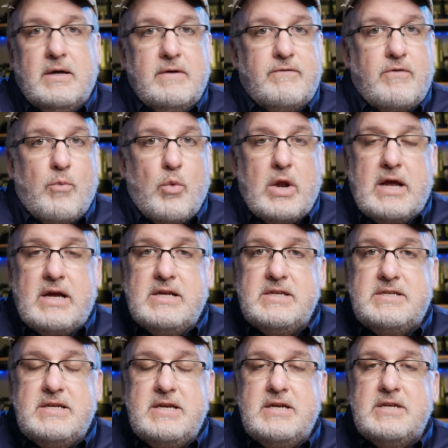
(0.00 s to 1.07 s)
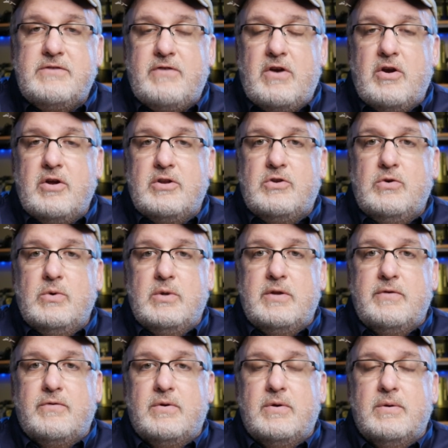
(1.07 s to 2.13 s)
From what I can see, it's very
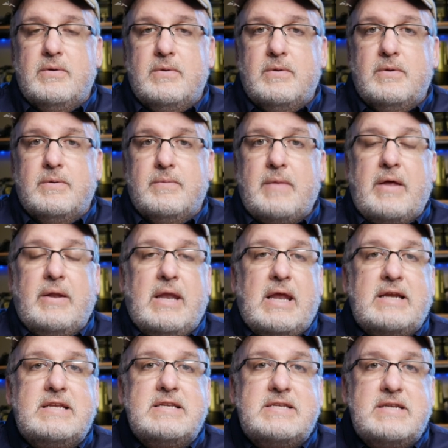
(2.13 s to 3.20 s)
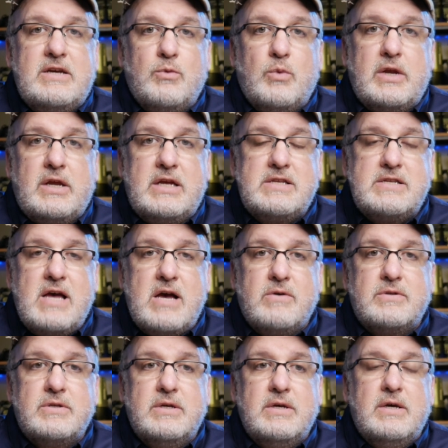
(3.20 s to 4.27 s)
intuitive. I'd like to see it when it gets
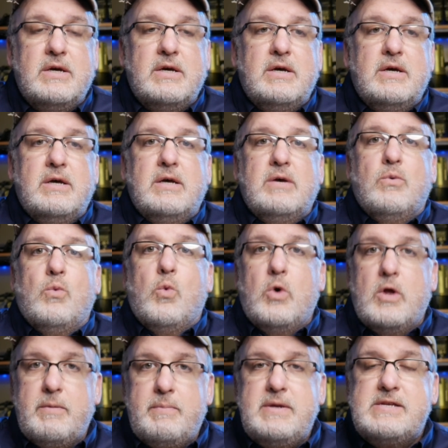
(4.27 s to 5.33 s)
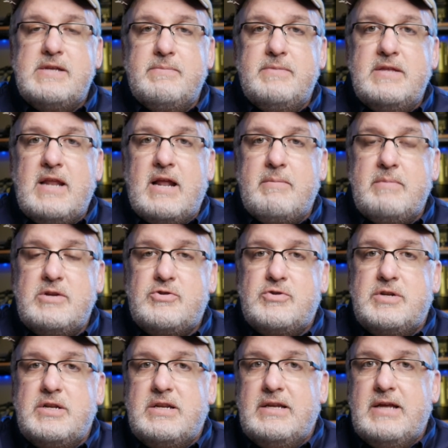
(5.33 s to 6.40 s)
out. Would it be something that I'm
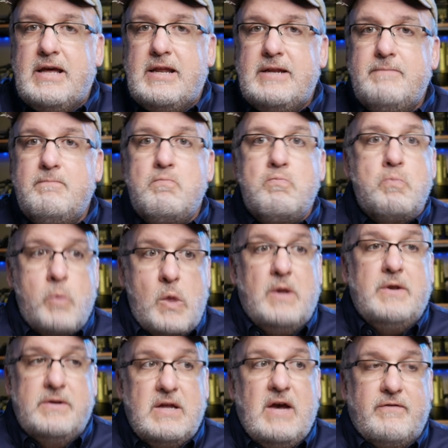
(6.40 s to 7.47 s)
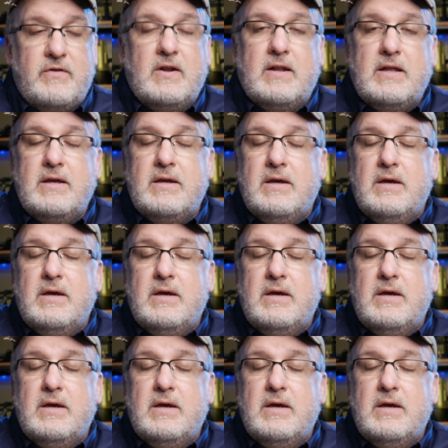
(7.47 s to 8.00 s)
interested in getting? Definitely.